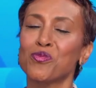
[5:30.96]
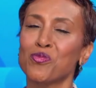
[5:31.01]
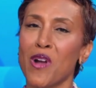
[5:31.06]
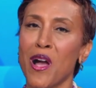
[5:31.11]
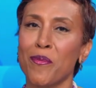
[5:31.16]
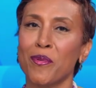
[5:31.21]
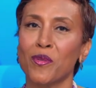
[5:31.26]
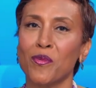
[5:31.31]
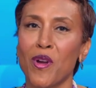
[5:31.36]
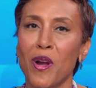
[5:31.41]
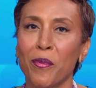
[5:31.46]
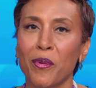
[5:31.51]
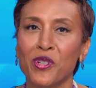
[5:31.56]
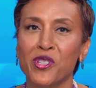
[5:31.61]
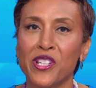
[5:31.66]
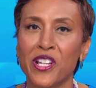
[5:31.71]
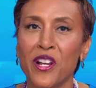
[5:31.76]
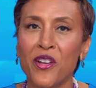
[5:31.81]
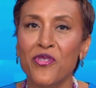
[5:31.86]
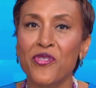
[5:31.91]
Robin
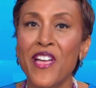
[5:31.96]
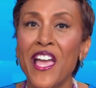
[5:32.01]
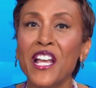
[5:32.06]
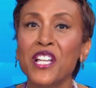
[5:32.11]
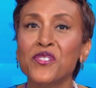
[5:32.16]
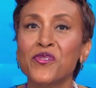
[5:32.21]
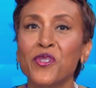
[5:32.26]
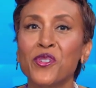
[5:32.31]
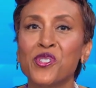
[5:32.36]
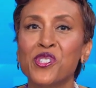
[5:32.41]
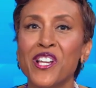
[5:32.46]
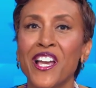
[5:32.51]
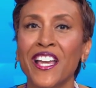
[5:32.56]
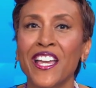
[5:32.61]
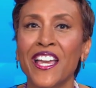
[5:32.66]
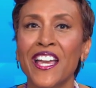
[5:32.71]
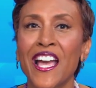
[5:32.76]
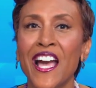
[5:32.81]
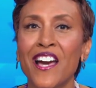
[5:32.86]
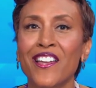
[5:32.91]
Roberts here. Thanks for
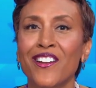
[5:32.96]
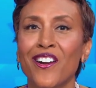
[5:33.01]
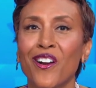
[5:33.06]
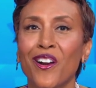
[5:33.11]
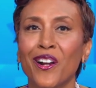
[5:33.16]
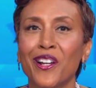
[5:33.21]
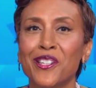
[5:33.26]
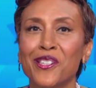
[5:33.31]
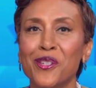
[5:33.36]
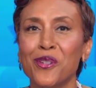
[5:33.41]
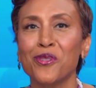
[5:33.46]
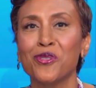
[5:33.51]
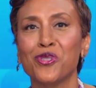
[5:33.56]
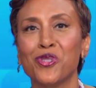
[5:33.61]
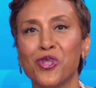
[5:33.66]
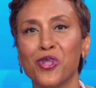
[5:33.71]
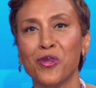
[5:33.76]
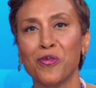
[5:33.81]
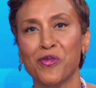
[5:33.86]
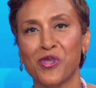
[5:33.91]
checking out our
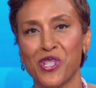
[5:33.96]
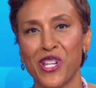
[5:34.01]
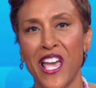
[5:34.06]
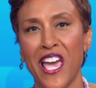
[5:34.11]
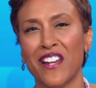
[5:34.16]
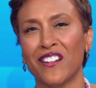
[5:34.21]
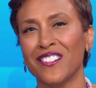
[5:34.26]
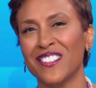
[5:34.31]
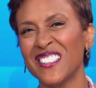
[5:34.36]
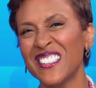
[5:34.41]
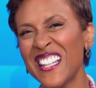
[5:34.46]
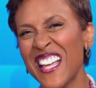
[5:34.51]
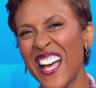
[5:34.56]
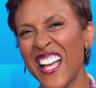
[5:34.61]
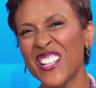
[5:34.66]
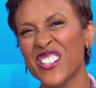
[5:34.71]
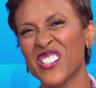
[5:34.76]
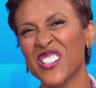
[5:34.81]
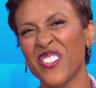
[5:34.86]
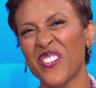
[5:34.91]
YouTube channel.
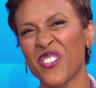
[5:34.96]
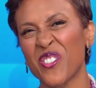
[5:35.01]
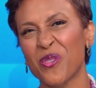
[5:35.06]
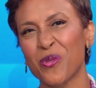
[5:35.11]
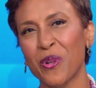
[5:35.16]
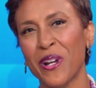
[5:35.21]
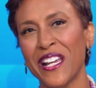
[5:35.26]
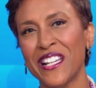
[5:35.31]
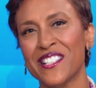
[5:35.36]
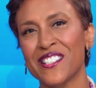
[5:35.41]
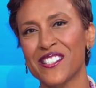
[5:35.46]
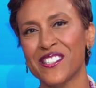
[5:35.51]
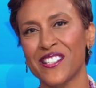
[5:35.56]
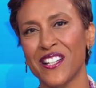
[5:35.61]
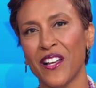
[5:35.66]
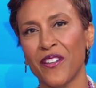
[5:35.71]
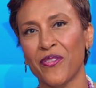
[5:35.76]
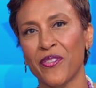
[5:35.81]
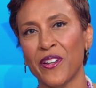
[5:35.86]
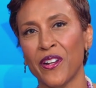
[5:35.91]
Lots of great
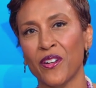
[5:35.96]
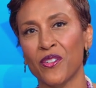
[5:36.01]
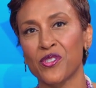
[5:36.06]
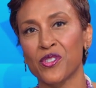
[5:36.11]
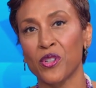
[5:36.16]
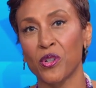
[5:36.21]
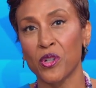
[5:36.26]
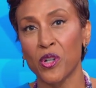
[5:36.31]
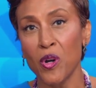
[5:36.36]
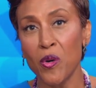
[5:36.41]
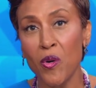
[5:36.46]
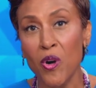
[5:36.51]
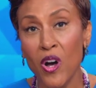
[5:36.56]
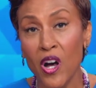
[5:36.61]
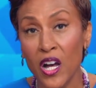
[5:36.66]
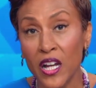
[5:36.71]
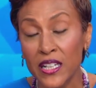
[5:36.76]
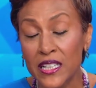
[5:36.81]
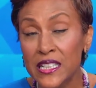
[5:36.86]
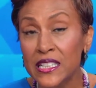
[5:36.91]
stuff here. So go
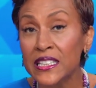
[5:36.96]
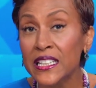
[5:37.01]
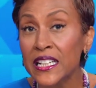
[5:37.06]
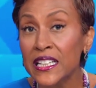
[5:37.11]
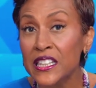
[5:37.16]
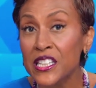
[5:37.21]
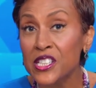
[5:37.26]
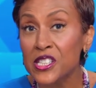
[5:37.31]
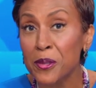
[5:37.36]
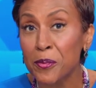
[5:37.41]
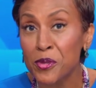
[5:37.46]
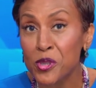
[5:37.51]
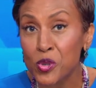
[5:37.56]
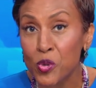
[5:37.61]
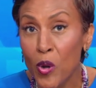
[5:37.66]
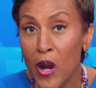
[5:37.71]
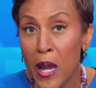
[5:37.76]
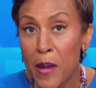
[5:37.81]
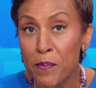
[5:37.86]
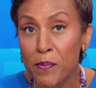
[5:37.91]
on, click the
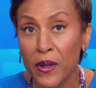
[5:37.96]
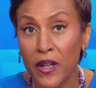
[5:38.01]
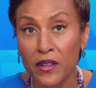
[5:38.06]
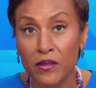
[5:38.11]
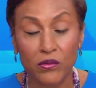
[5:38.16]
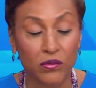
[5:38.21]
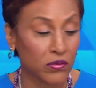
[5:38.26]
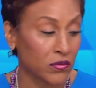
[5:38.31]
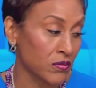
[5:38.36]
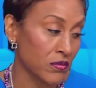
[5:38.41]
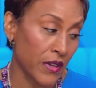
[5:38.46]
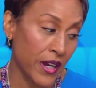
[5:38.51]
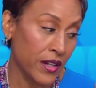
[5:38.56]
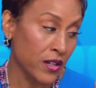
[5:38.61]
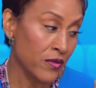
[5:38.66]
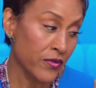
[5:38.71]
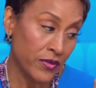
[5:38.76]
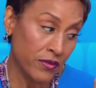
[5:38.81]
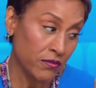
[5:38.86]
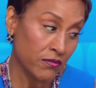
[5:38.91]
subscribe button
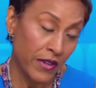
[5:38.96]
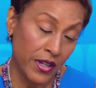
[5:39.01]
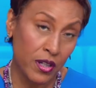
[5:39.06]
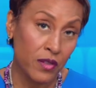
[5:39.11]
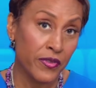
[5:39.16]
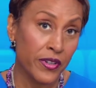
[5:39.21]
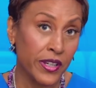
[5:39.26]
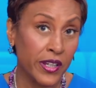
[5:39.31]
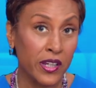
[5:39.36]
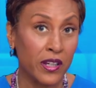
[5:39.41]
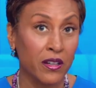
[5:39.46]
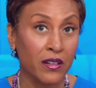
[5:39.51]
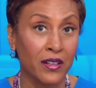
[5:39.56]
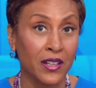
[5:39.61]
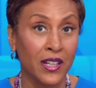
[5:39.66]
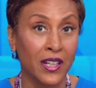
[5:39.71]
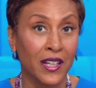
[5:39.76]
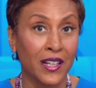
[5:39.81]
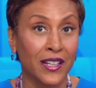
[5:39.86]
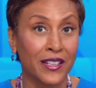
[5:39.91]
right over right over
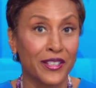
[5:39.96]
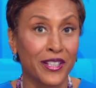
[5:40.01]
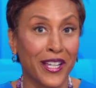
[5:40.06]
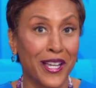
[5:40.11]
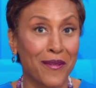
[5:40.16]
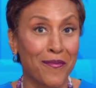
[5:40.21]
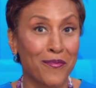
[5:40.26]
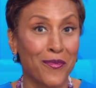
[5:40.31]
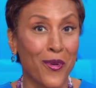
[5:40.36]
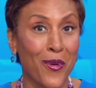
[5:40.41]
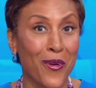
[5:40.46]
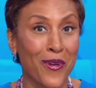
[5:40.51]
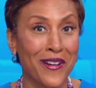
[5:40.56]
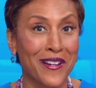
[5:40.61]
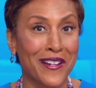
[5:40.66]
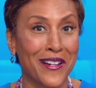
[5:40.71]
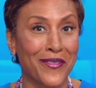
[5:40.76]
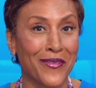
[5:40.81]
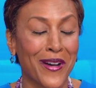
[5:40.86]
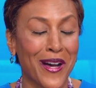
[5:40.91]
here to get
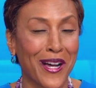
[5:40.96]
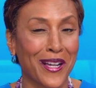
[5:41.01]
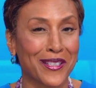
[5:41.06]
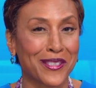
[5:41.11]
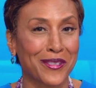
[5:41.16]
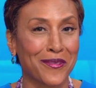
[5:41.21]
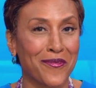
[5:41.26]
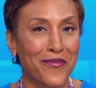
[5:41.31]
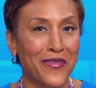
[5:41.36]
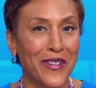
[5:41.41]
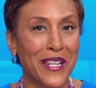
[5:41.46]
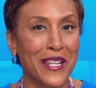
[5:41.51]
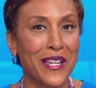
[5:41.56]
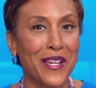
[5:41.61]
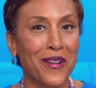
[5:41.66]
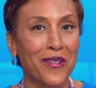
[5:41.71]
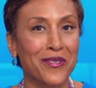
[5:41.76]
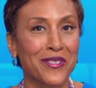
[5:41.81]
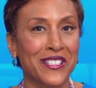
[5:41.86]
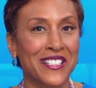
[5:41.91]
more of awesome
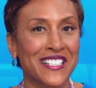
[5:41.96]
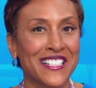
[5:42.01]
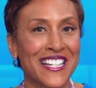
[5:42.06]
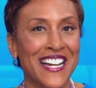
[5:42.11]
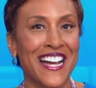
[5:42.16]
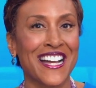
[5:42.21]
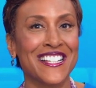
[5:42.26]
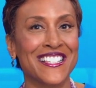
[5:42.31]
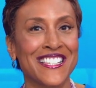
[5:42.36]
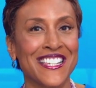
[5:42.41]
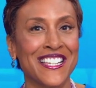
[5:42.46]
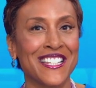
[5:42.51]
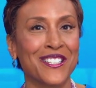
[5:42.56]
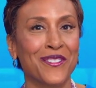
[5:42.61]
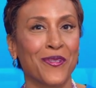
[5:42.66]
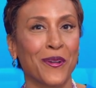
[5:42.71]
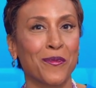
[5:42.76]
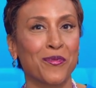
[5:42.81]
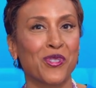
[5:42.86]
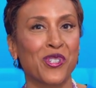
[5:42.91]
videos and
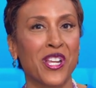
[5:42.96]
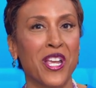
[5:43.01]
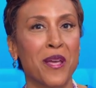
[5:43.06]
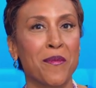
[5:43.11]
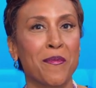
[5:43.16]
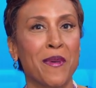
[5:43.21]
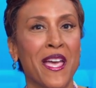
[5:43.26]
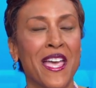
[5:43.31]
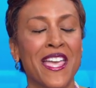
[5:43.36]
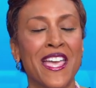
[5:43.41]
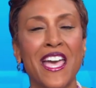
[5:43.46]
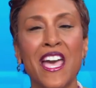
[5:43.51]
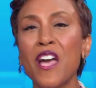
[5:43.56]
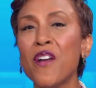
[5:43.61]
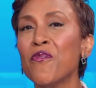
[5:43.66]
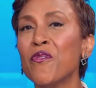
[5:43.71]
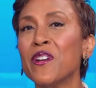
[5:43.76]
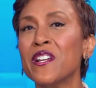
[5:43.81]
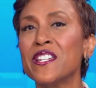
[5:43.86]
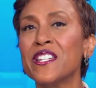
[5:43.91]
content from GMA
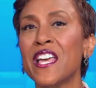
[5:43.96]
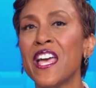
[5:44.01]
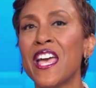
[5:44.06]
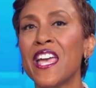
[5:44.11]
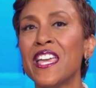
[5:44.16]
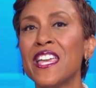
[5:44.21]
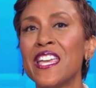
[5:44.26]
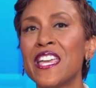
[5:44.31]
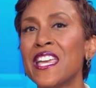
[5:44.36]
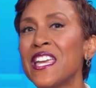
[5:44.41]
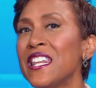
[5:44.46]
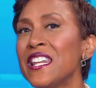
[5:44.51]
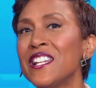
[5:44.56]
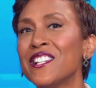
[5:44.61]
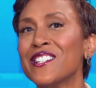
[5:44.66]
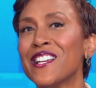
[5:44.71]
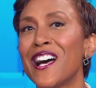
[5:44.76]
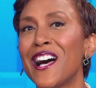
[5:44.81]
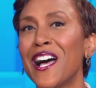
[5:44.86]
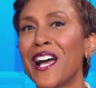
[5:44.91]
every day,
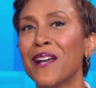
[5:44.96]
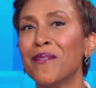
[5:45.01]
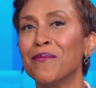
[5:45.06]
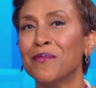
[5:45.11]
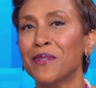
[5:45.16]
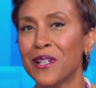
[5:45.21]
anytime.